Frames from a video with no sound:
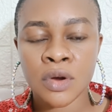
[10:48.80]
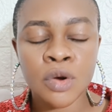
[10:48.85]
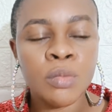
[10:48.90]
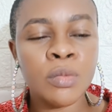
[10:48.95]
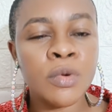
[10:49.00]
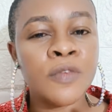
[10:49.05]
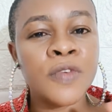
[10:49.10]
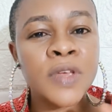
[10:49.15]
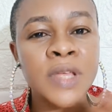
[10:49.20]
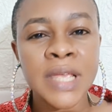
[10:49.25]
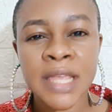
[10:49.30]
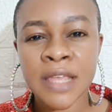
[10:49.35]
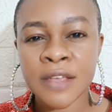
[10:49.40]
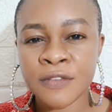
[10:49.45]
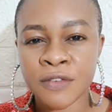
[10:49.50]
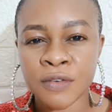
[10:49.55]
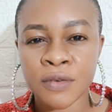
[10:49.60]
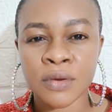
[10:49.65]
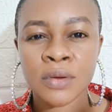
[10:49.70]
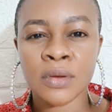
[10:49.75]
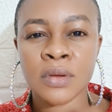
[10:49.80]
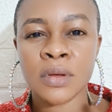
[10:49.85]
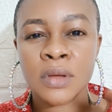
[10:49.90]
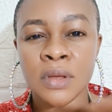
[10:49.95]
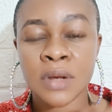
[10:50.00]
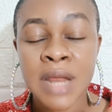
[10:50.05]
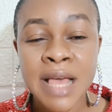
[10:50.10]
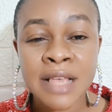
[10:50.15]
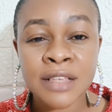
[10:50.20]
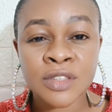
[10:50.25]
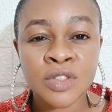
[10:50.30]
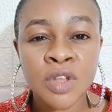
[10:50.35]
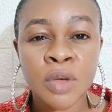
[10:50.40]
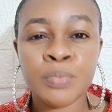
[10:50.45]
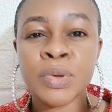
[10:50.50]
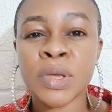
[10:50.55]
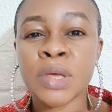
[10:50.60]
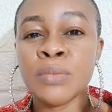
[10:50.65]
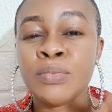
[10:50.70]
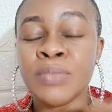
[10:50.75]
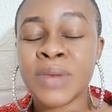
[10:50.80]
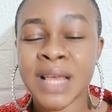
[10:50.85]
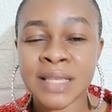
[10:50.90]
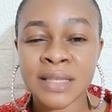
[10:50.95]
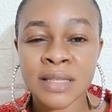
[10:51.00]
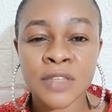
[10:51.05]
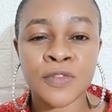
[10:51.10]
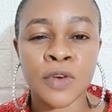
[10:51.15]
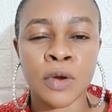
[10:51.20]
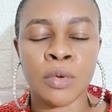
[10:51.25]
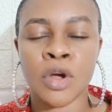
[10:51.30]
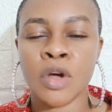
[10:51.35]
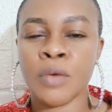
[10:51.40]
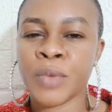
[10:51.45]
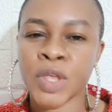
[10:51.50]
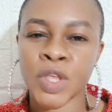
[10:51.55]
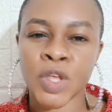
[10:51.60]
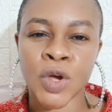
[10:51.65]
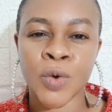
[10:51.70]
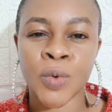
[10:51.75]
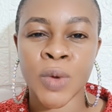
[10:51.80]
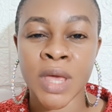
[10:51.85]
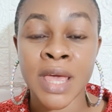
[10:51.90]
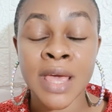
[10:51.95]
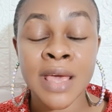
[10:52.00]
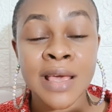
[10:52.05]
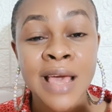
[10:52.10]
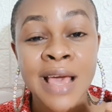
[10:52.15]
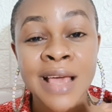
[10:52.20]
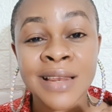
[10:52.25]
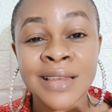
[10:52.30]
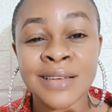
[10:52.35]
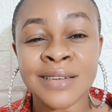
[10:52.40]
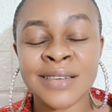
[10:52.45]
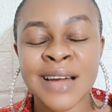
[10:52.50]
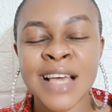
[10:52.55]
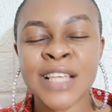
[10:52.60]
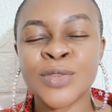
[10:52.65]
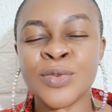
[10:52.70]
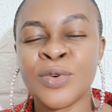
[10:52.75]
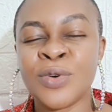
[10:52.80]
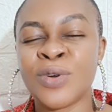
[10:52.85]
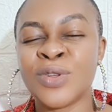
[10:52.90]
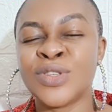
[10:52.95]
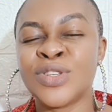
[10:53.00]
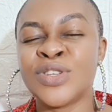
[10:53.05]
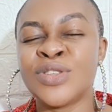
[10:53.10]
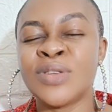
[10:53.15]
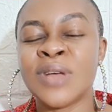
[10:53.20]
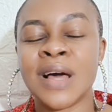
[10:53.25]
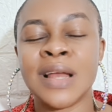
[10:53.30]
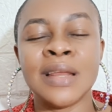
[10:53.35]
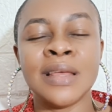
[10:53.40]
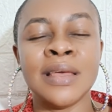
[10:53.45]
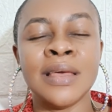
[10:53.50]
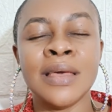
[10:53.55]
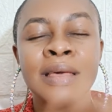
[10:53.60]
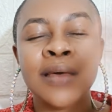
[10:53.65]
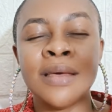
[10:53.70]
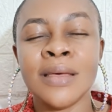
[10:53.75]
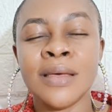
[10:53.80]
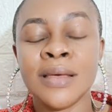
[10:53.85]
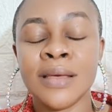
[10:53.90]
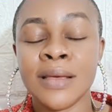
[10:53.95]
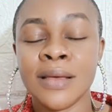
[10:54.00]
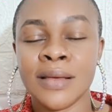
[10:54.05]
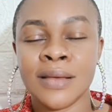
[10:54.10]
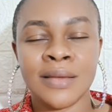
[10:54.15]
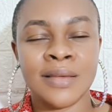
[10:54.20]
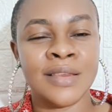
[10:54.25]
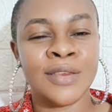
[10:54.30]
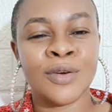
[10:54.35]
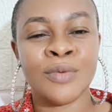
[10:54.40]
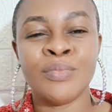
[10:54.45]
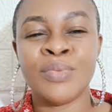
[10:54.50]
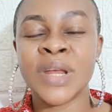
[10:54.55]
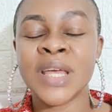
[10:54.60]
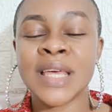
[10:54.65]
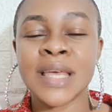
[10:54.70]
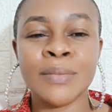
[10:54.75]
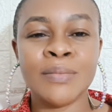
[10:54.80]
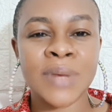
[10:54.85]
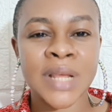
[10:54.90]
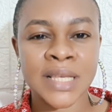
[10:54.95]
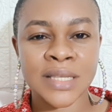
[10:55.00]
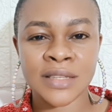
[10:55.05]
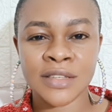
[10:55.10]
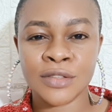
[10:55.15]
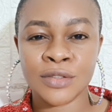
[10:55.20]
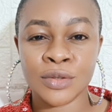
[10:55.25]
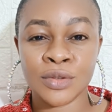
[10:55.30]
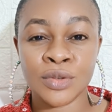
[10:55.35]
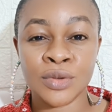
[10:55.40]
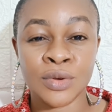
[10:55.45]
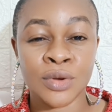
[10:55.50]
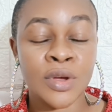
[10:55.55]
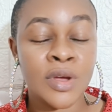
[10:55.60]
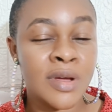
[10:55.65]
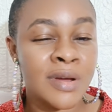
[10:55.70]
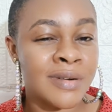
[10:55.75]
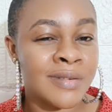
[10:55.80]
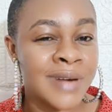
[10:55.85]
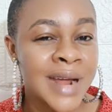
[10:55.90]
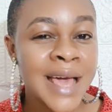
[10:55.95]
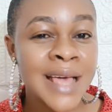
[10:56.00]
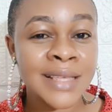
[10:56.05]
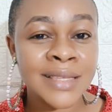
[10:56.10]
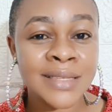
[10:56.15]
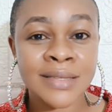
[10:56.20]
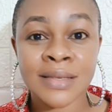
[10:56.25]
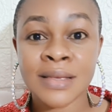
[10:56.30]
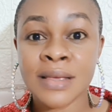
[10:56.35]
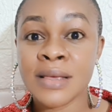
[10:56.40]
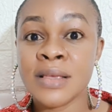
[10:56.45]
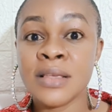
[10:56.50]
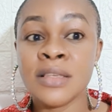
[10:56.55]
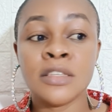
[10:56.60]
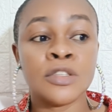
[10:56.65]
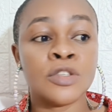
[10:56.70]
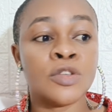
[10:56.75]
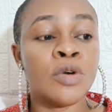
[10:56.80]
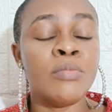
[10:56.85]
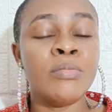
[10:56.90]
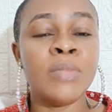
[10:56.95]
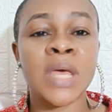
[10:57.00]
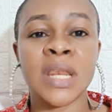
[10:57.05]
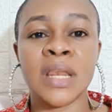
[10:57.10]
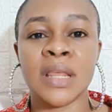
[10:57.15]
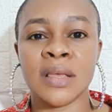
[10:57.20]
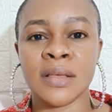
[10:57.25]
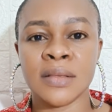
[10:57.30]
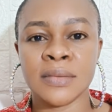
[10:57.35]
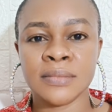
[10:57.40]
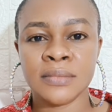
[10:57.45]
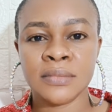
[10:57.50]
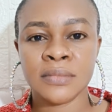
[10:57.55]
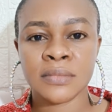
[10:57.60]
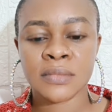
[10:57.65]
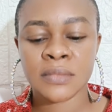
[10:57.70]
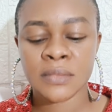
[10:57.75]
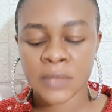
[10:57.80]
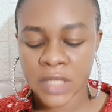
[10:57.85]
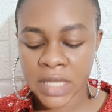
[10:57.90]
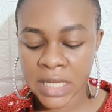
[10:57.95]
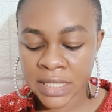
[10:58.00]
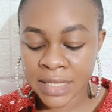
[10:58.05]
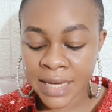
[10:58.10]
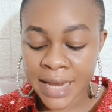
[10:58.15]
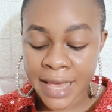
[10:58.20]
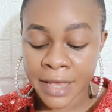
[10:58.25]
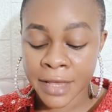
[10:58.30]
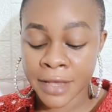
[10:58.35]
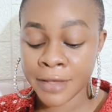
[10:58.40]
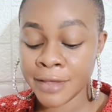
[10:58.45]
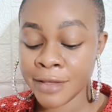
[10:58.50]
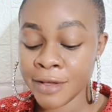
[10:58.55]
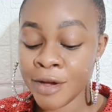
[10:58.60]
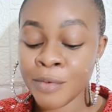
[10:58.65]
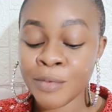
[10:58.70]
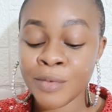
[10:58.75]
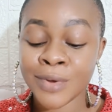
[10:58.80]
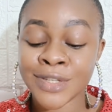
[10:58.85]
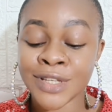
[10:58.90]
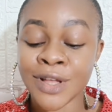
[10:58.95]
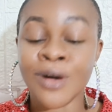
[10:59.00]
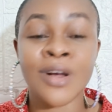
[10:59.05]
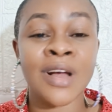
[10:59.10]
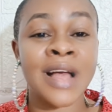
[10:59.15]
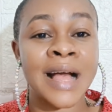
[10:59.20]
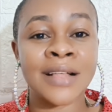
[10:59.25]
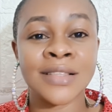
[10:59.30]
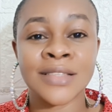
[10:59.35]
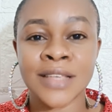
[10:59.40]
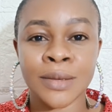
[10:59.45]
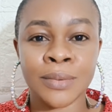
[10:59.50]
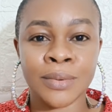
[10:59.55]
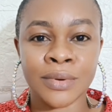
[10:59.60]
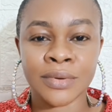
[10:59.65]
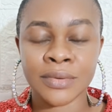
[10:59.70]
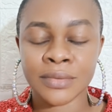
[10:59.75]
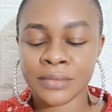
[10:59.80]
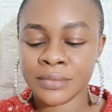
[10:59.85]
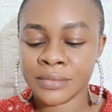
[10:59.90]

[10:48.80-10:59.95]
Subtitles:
removing evil that is stopping blessings from coming your way. And the rice will continually, you know, bringing blessings to you. Rice is so many. It's like almost uncountable.